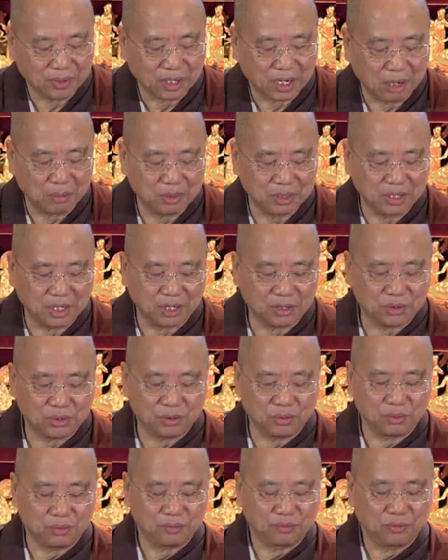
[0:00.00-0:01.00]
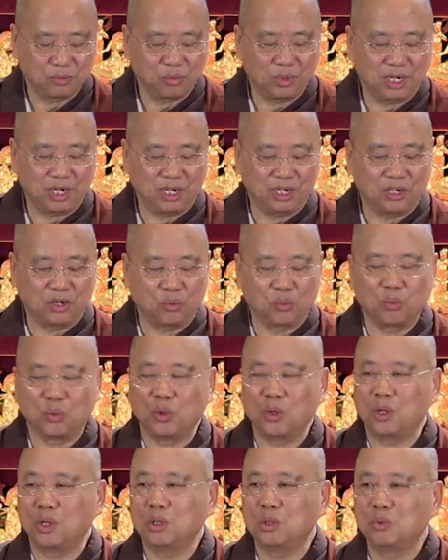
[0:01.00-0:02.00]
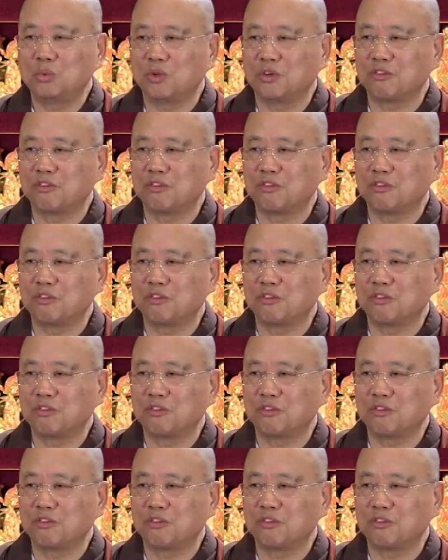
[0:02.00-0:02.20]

the Kamadhatu. We're in the world